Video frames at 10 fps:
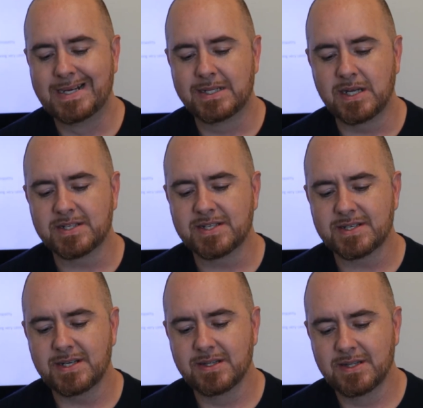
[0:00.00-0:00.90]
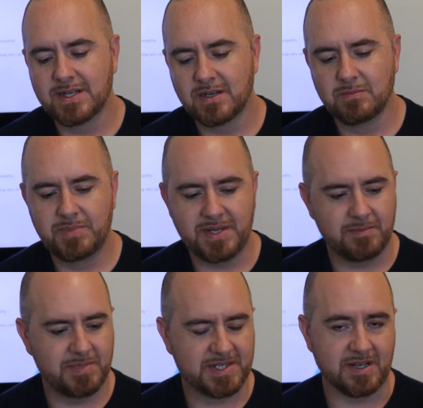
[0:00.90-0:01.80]
That's a little
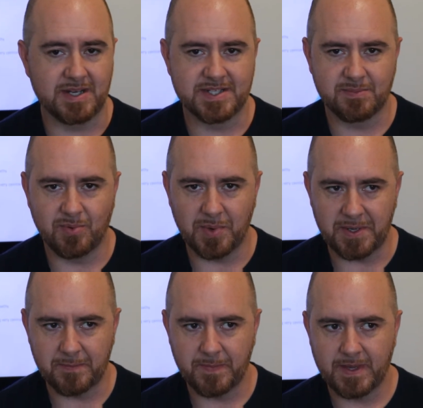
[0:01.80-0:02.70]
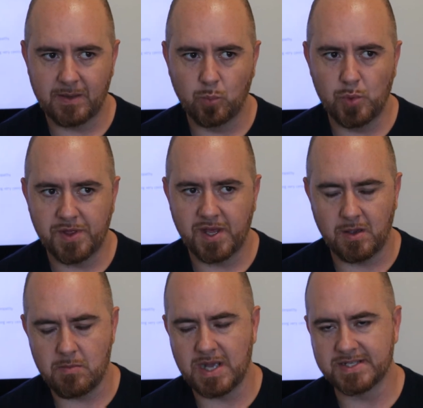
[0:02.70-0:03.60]
bit besides the point with
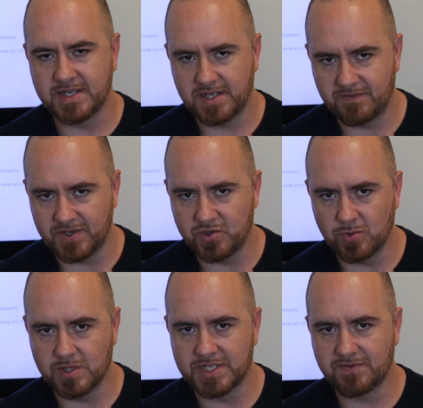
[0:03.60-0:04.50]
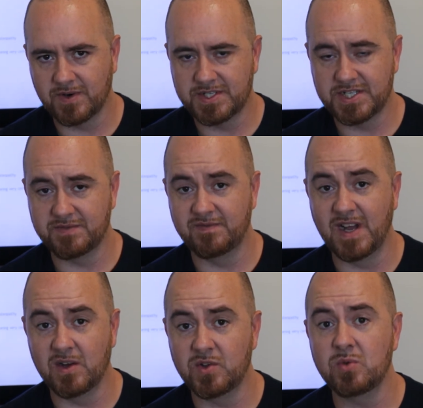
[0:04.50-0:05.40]
him as an individual as far as his
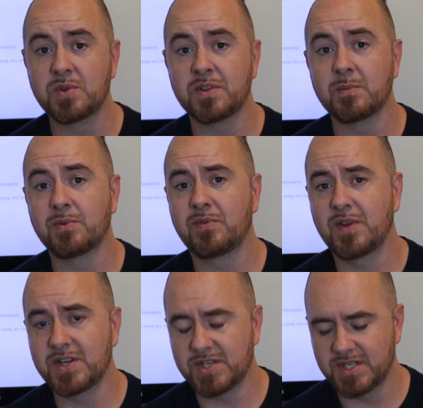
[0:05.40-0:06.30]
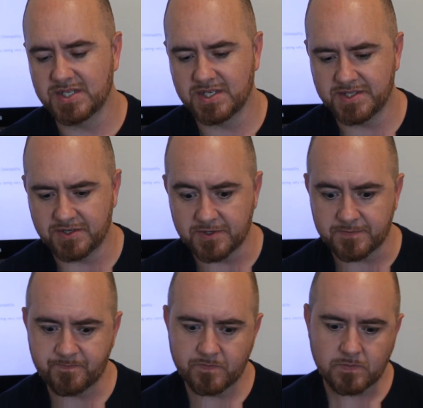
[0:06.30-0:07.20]
value within the profession is concerned.
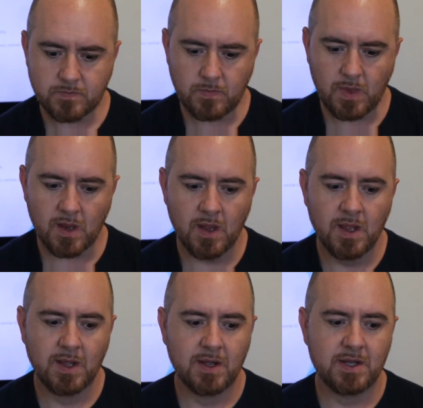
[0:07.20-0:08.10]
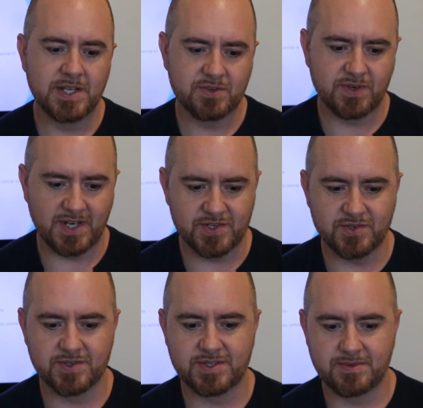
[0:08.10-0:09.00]
His
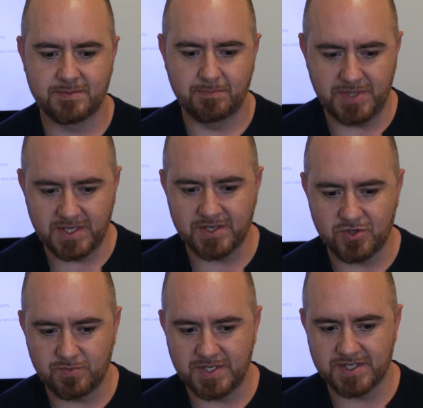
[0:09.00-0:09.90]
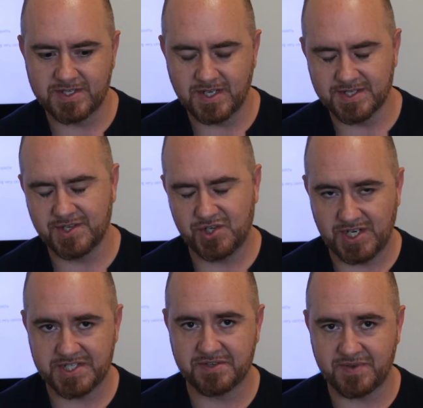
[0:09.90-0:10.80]
credentials being dubious doesn't
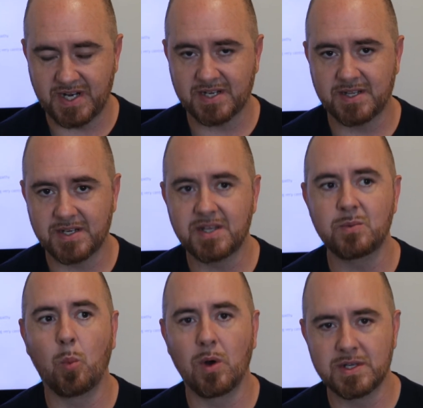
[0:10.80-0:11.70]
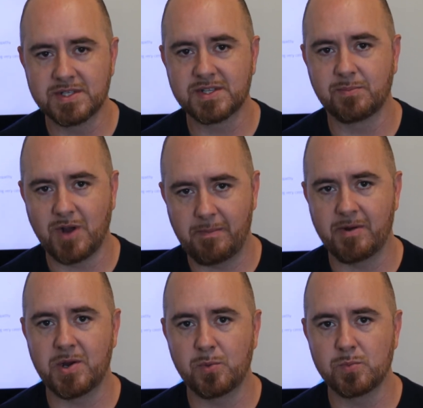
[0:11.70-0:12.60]
change the fact that he was the
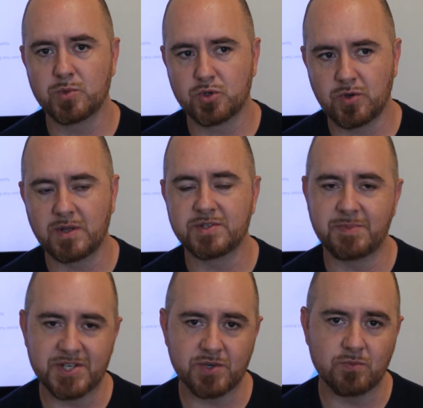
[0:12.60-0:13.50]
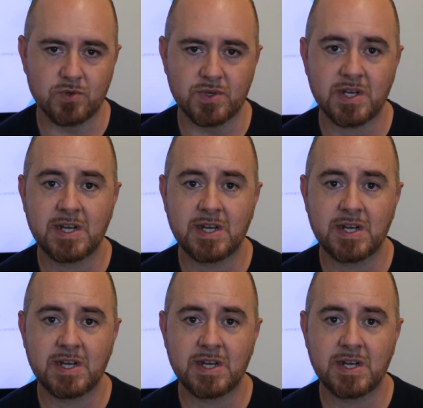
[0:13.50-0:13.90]
primary transmission route